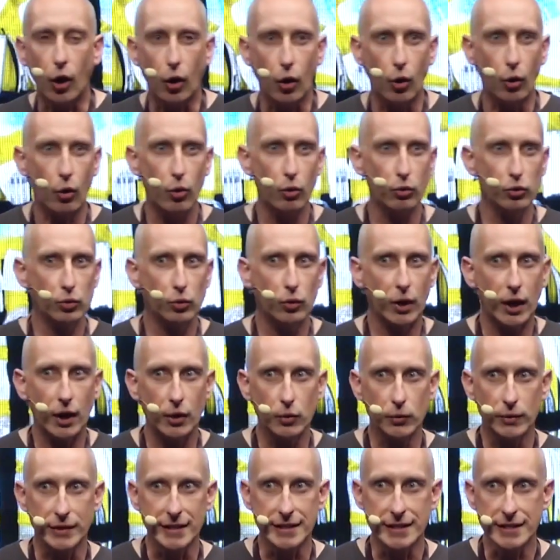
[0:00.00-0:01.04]
all know
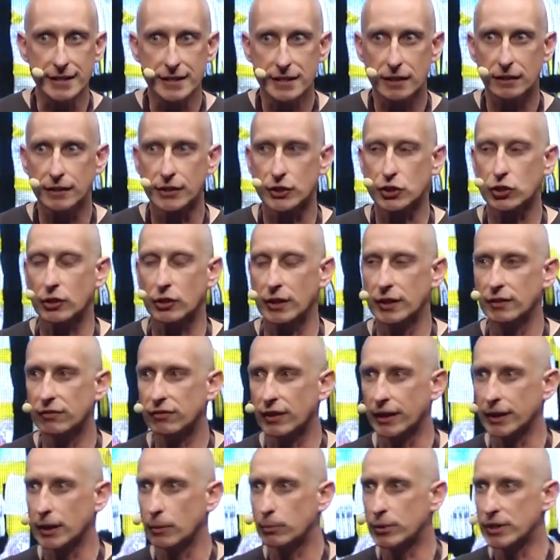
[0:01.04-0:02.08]
how easily trying to
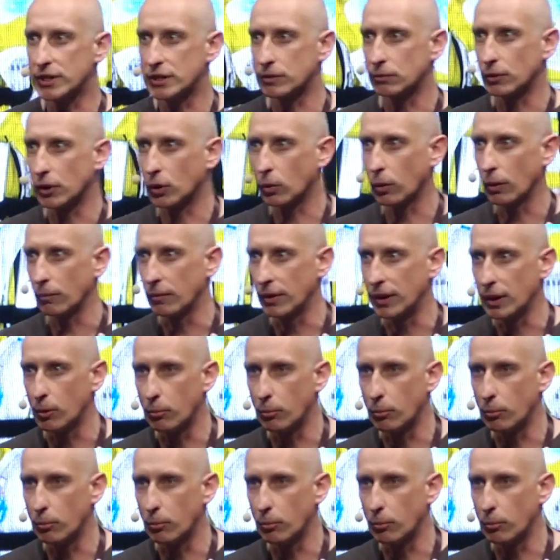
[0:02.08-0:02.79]
find a piece of equipment,